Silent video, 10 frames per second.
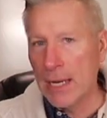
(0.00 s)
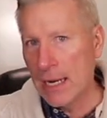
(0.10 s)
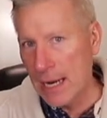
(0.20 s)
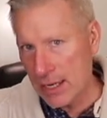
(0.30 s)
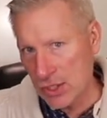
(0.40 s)

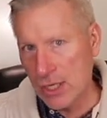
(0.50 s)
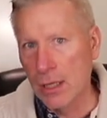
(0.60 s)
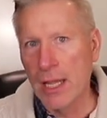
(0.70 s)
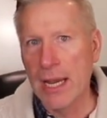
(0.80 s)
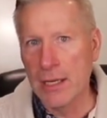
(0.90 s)
it
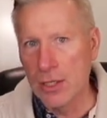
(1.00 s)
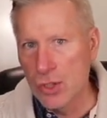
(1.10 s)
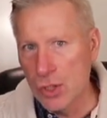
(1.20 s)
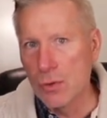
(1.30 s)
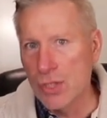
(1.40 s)
escalated
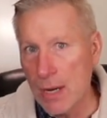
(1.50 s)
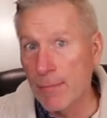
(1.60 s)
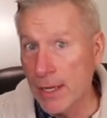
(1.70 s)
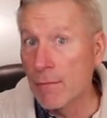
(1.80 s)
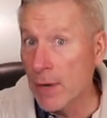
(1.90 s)
to
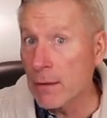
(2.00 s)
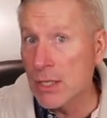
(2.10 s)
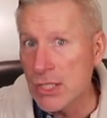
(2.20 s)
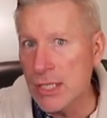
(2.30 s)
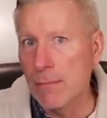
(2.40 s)
something
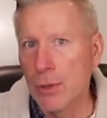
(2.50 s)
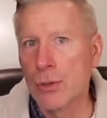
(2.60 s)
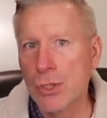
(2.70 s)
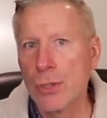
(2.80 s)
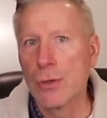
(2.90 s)
very
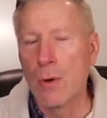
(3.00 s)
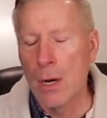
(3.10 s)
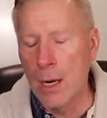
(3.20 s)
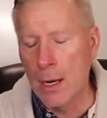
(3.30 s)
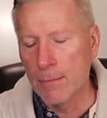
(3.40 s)
similar to
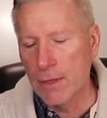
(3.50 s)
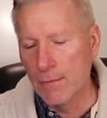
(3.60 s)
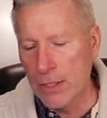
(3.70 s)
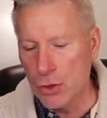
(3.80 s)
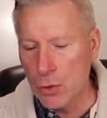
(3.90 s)
um,
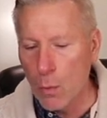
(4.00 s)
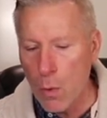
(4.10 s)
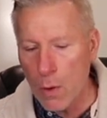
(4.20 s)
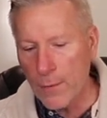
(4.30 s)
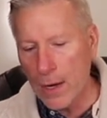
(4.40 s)
conventional
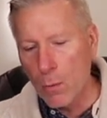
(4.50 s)
warfare.